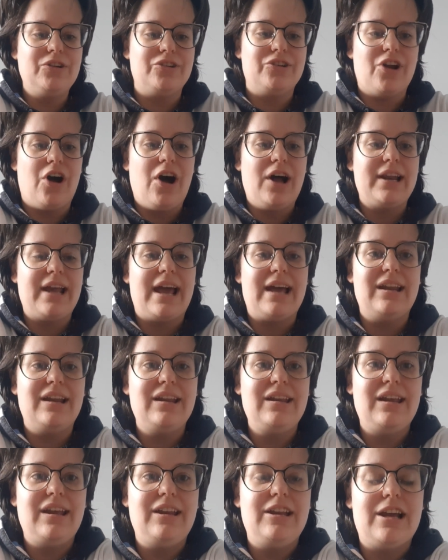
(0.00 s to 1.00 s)

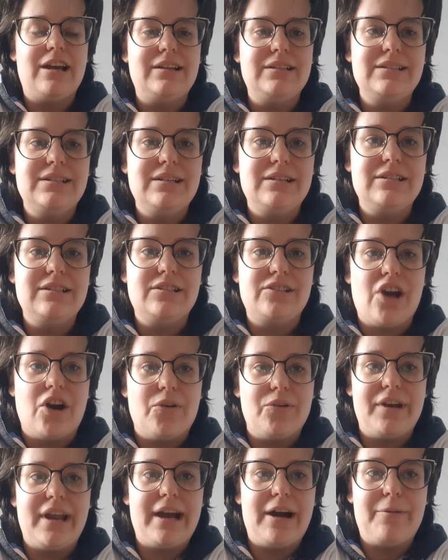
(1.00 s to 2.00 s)
non-editing
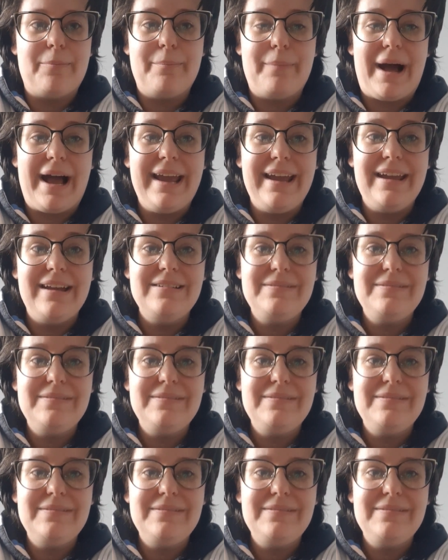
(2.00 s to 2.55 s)
Stone now. Bye.